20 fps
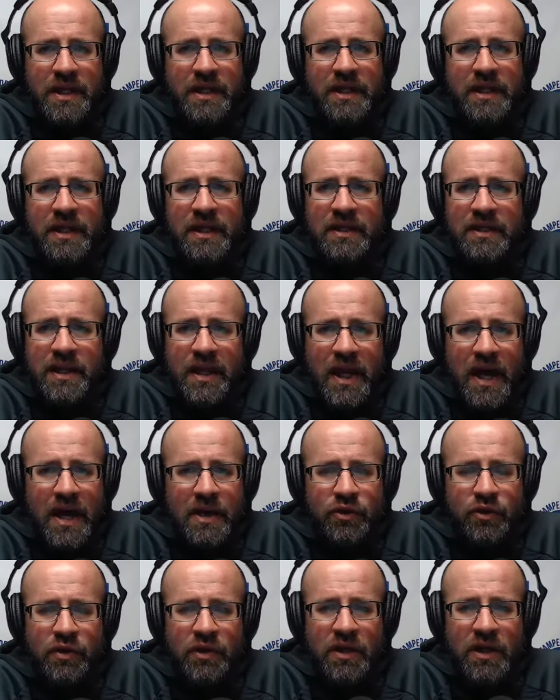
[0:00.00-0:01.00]
They need the
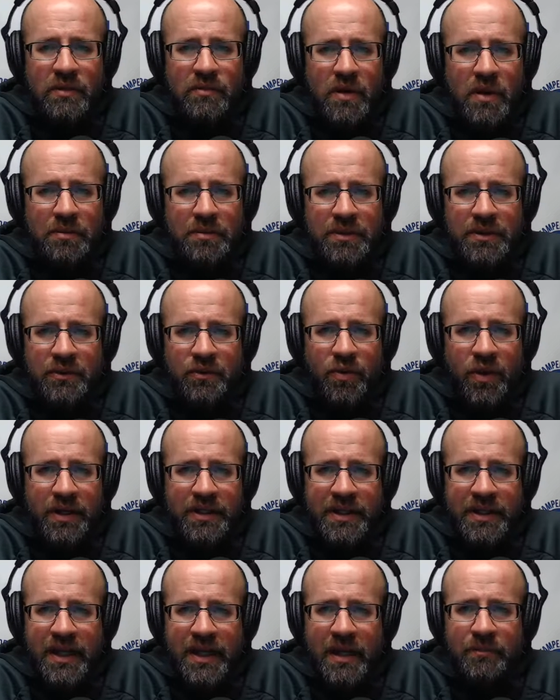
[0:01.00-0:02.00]
guy who can come up in the
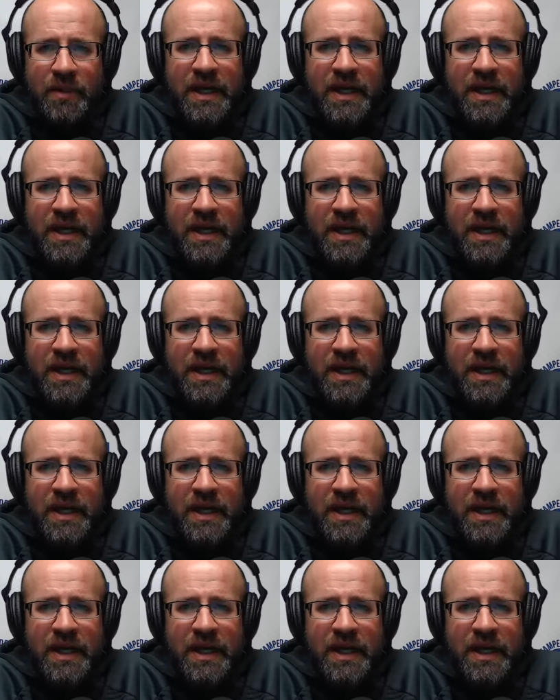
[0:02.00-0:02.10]
run game.